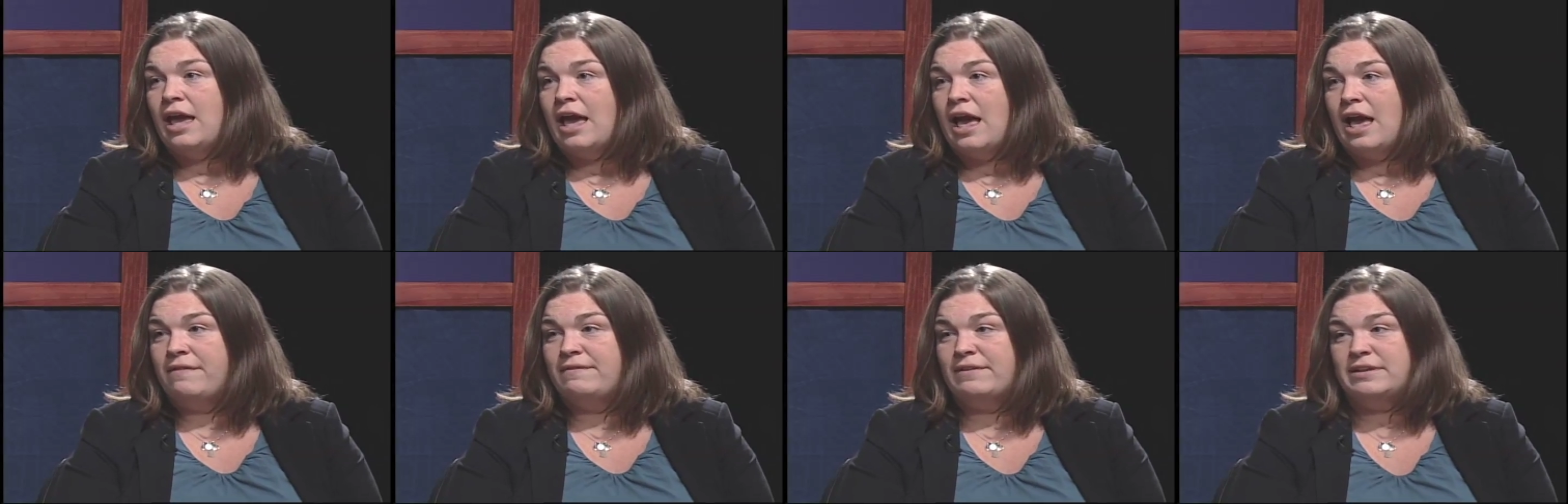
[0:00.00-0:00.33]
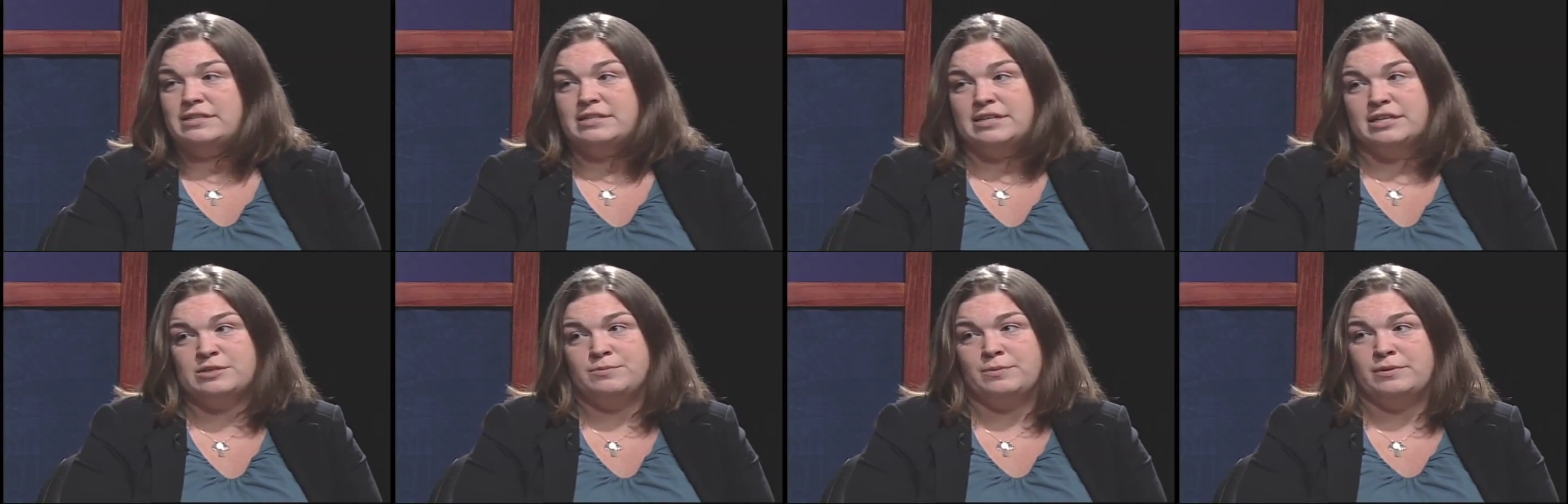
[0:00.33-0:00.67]
And then
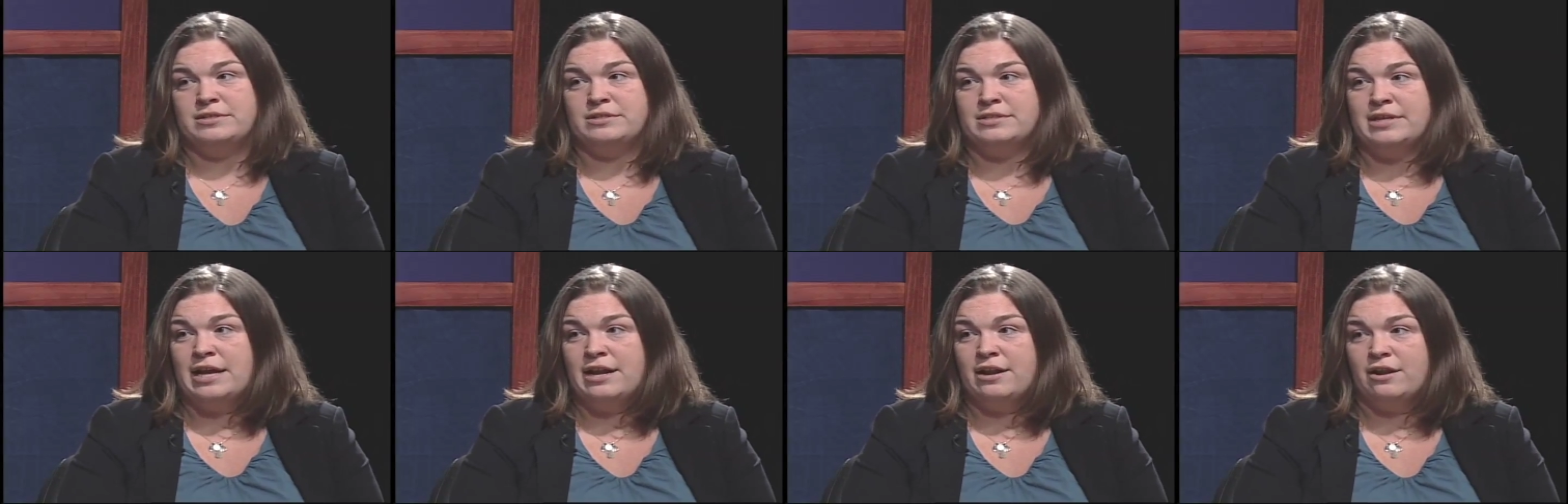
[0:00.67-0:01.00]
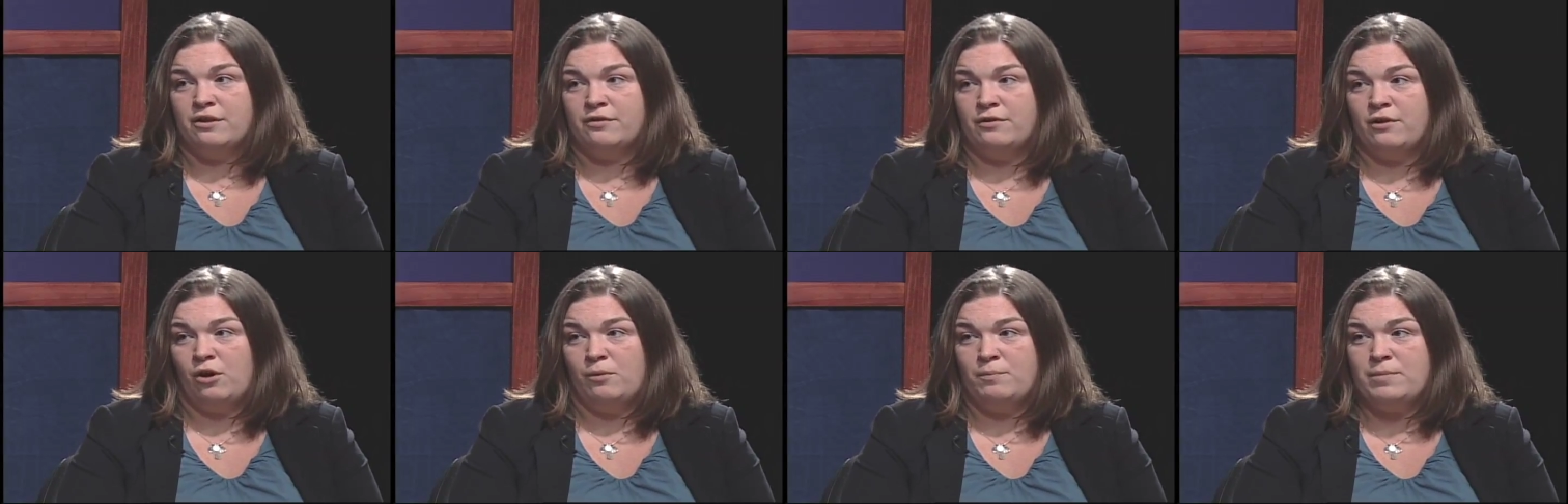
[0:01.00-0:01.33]
six months later,
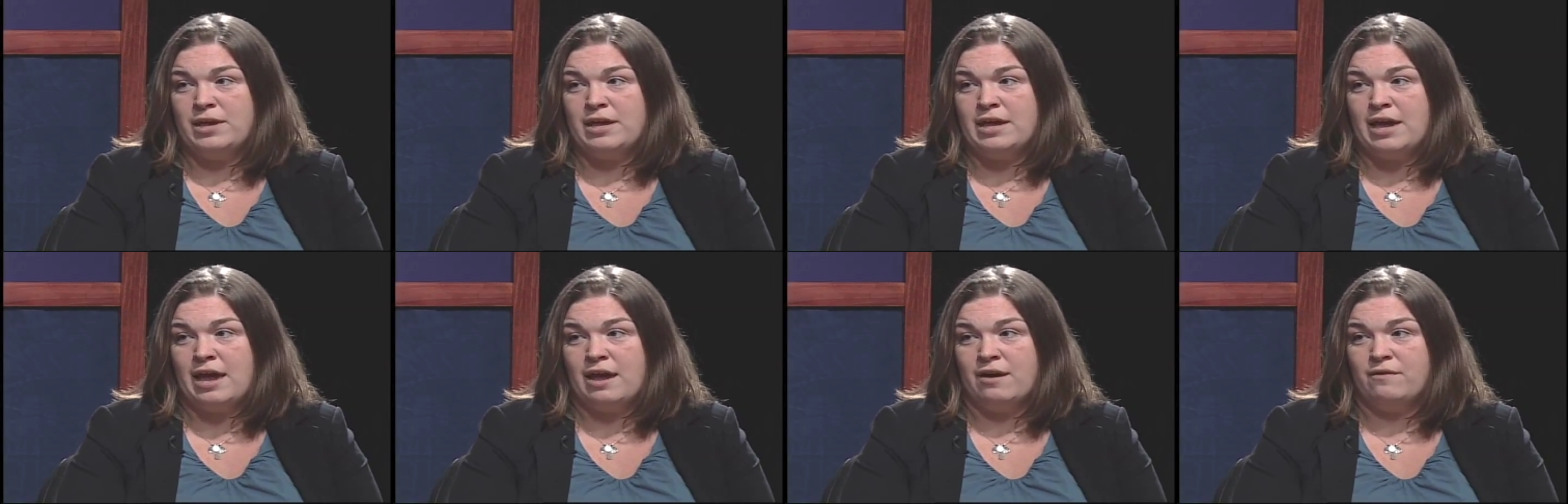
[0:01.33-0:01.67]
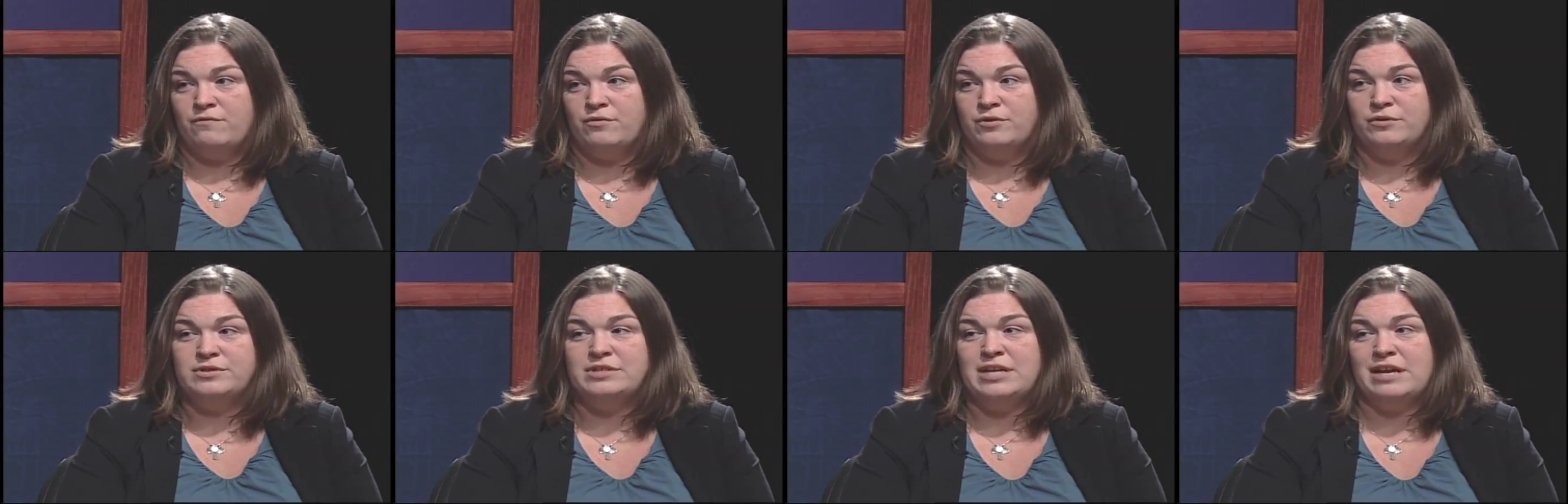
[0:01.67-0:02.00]
there'll be a
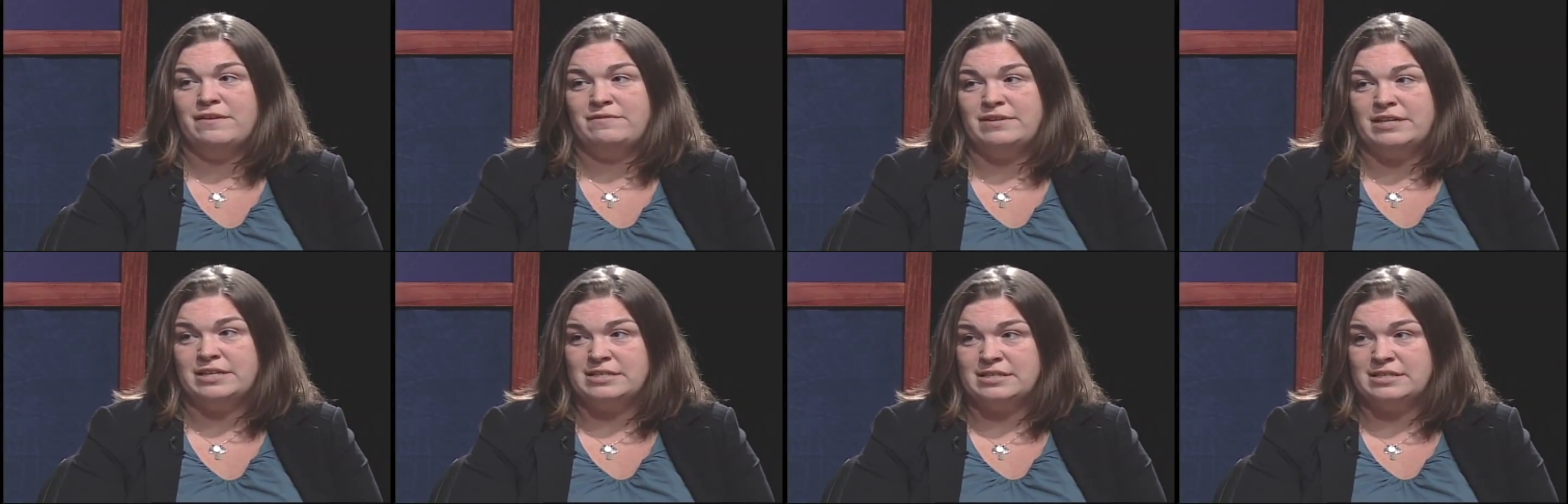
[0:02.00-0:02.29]
food safety mm.